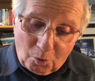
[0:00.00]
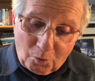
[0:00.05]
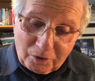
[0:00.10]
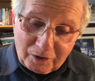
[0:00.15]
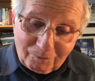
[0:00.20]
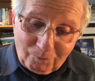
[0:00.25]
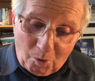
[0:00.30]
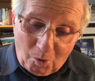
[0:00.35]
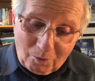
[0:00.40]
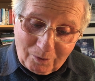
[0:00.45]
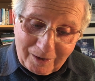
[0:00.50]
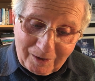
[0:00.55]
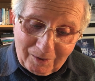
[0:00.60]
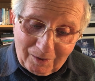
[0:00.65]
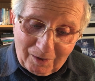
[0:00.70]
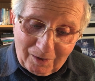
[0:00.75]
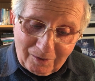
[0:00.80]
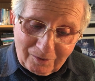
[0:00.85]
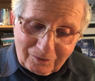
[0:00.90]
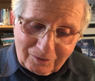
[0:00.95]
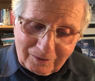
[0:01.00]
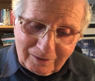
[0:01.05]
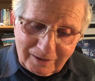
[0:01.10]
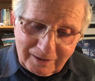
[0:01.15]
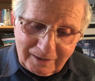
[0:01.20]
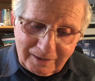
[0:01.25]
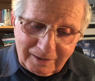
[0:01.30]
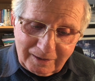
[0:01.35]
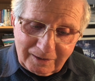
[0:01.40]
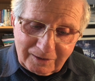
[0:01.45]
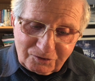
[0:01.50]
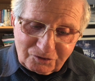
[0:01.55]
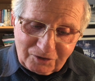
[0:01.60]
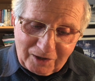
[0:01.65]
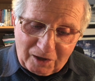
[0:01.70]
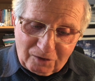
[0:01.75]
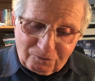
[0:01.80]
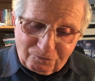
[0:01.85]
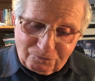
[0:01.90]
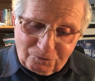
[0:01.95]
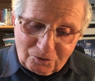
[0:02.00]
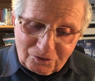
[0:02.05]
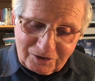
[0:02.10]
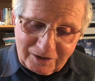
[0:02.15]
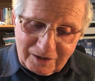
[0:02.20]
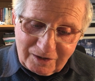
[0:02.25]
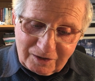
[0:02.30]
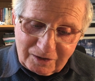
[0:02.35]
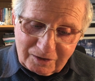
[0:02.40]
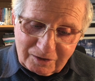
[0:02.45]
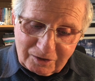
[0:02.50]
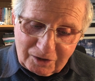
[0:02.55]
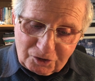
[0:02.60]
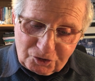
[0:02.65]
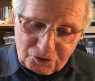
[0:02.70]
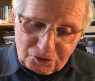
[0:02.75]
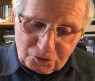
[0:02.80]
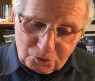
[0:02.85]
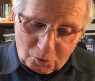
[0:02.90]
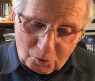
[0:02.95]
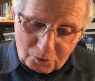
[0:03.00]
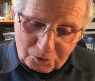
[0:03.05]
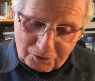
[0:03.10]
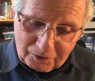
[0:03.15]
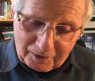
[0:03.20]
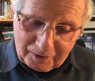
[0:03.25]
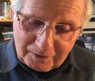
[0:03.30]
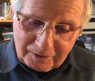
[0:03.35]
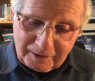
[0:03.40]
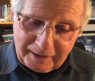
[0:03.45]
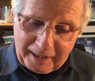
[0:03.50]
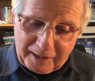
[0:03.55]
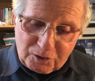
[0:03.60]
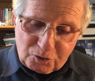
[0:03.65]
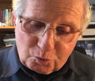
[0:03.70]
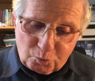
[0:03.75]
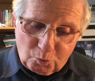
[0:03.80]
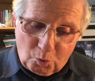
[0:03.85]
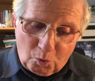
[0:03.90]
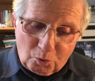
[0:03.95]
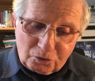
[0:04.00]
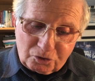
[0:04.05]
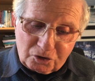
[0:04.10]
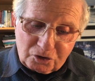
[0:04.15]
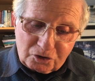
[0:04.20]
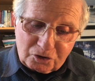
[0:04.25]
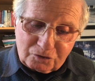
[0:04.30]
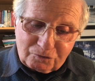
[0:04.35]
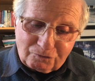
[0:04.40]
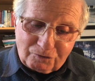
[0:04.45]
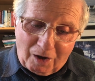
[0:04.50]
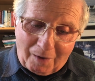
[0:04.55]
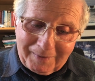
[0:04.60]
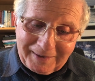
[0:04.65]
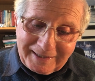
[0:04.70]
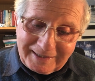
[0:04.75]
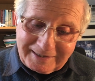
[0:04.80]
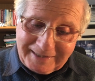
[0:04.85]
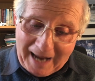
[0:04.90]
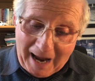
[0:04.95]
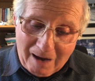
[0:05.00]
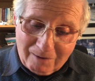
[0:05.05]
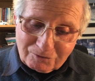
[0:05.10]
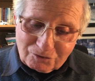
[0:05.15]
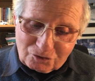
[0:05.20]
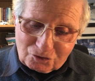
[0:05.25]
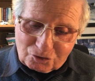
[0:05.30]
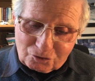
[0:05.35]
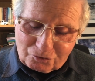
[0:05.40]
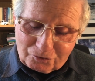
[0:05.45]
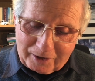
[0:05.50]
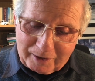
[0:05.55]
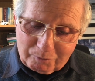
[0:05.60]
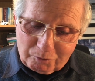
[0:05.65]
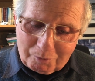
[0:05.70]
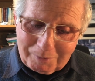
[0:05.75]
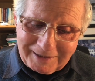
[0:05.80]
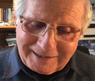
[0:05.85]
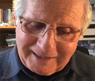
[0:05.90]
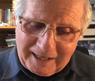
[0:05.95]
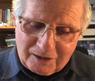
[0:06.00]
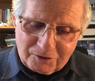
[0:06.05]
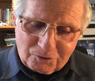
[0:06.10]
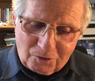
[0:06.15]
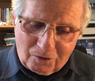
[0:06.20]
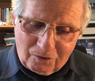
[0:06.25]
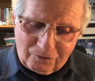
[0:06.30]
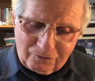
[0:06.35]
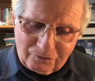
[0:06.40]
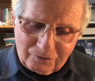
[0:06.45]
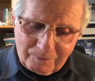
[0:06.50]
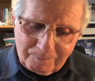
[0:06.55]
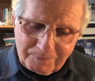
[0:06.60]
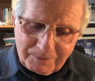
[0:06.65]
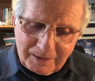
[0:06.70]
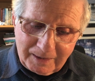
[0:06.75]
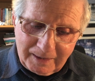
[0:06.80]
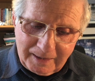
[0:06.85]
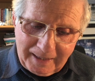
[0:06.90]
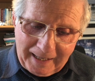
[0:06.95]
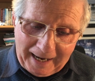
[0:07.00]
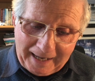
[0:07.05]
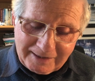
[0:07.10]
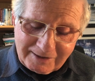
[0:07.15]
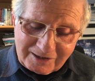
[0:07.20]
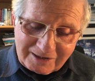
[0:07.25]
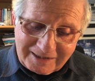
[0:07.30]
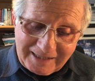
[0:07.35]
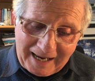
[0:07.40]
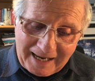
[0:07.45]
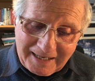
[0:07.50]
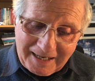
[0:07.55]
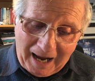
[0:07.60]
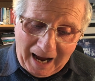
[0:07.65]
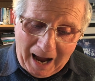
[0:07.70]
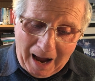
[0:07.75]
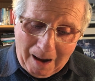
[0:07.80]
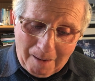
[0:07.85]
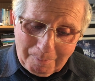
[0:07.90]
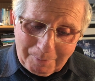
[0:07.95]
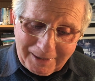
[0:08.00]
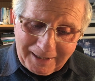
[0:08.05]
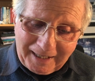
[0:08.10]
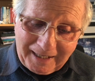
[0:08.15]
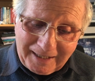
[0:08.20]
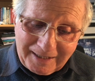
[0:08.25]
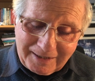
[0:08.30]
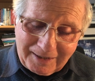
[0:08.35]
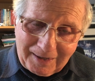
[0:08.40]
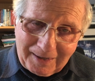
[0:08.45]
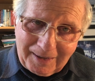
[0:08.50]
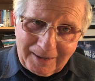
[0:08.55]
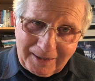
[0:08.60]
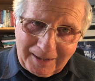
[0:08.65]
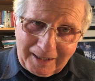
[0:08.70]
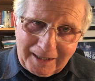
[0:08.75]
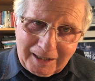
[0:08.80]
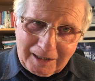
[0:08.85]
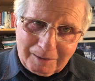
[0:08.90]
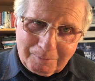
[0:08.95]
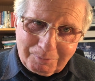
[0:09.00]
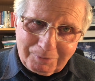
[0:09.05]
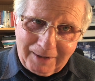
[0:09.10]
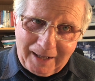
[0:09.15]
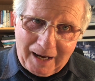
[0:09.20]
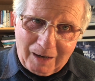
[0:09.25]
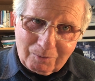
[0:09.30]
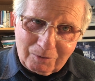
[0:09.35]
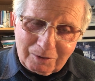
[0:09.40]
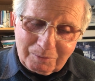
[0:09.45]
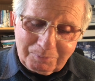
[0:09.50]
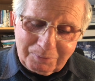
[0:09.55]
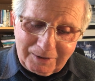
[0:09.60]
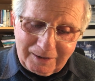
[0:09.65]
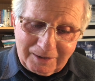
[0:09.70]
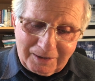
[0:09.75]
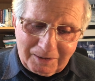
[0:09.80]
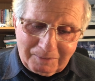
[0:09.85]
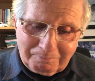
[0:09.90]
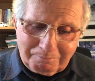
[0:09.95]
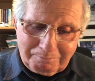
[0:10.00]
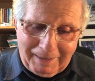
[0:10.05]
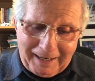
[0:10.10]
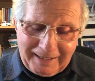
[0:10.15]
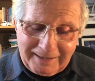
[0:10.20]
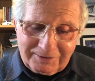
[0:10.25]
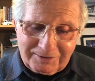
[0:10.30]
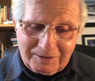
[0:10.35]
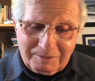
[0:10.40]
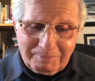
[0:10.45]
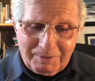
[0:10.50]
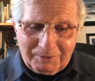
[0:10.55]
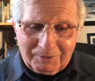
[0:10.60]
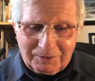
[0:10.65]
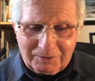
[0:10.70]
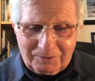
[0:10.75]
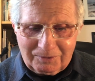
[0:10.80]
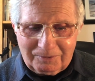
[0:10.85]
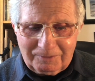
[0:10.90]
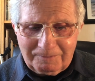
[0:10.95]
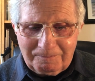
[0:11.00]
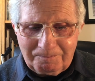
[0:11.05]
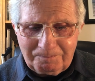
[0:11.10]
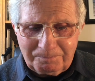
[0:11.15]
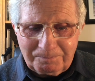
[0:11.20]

of all the earth, set foot in the Jordan, its waters flowing downstream will be cut off and stand up in a heap." That would be an amazing miracle.